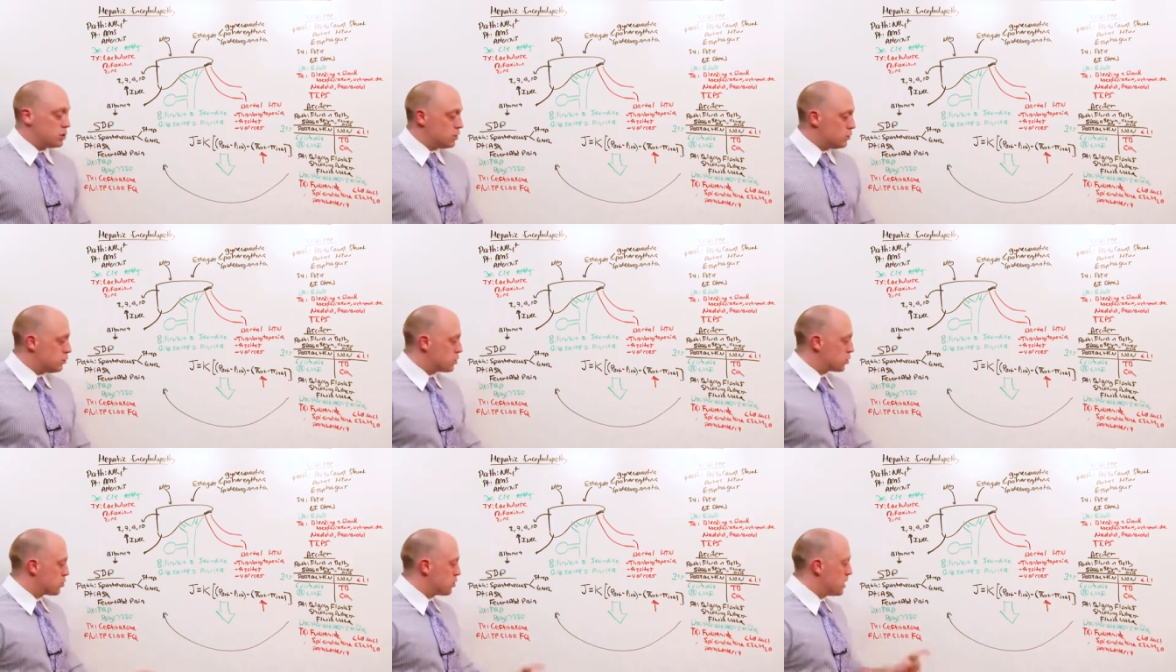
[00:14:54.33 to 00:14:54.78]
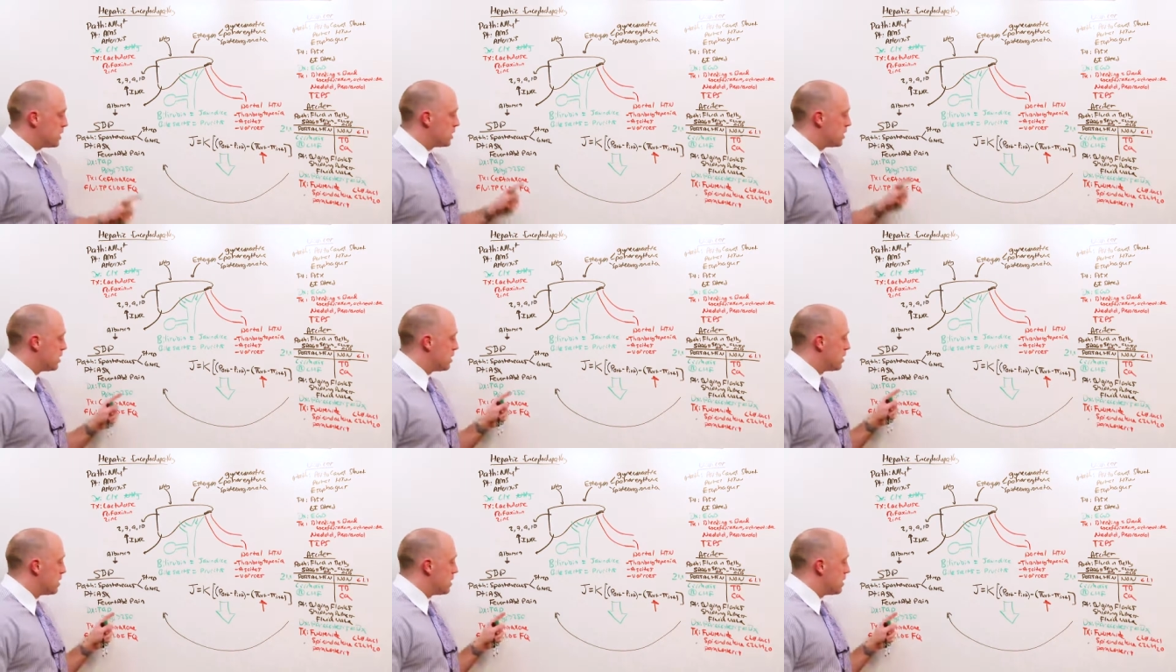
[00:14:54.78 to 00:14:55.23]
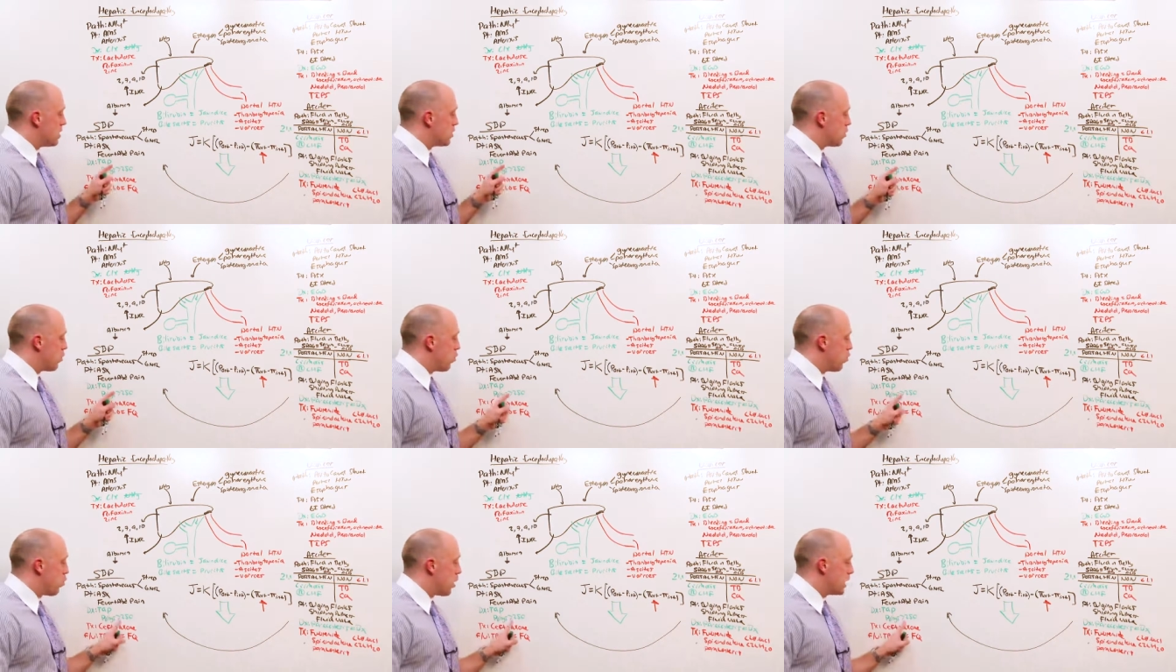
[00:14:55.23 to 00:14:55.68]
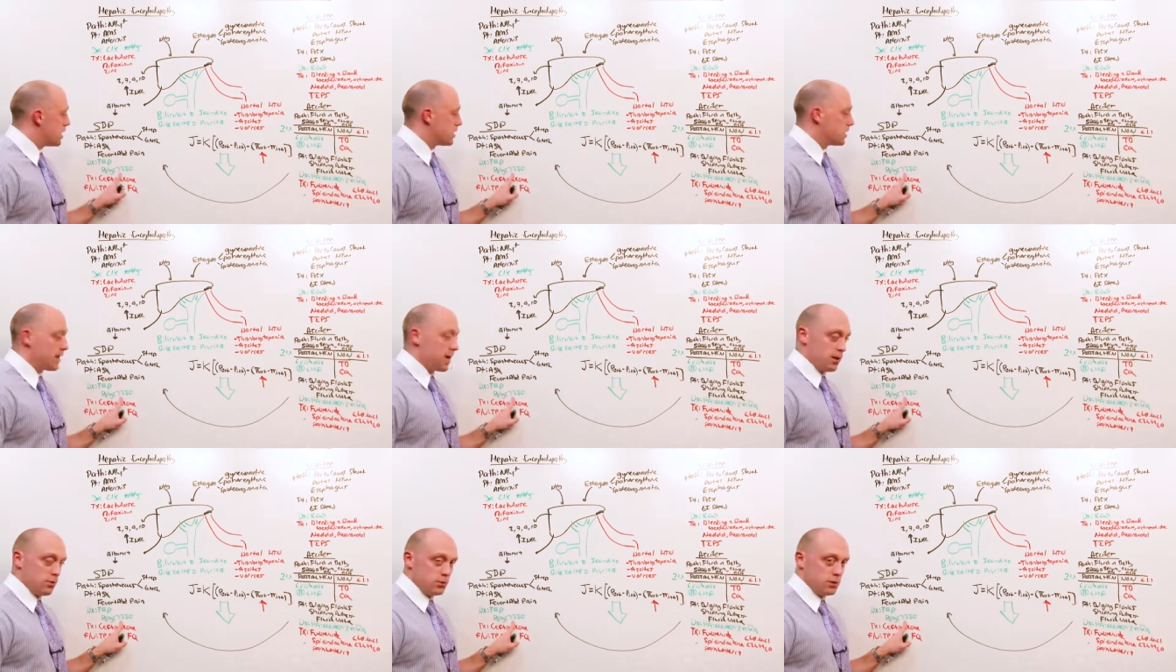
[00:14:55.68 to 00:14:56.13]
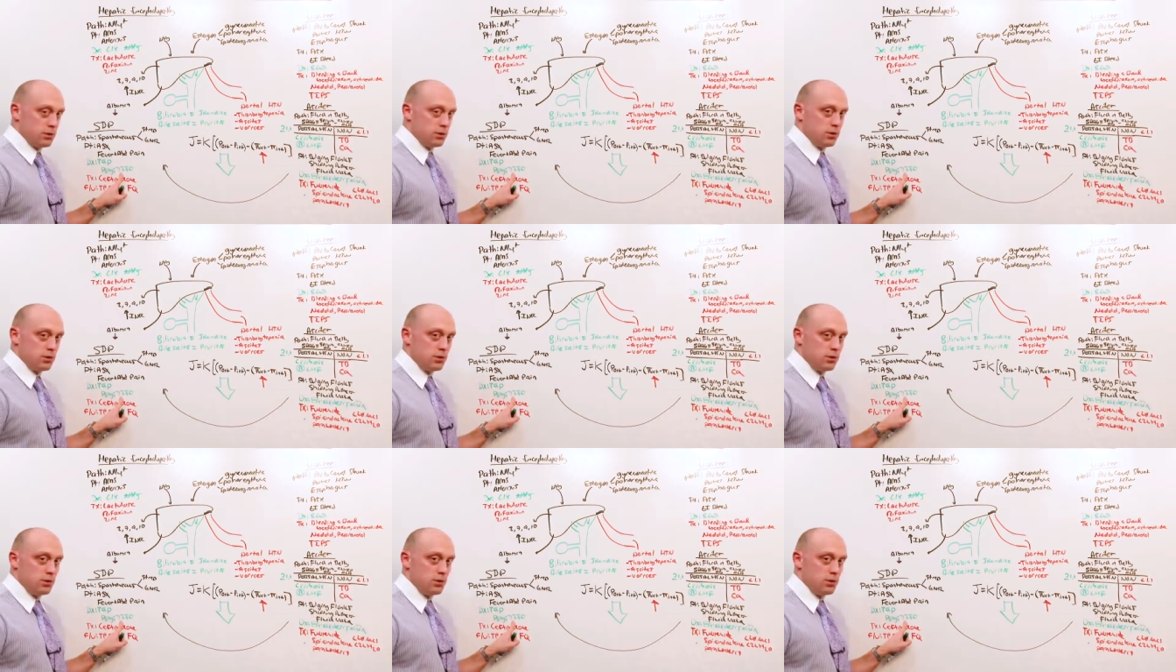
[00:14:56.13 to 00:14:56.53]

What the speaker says: You treat the white count,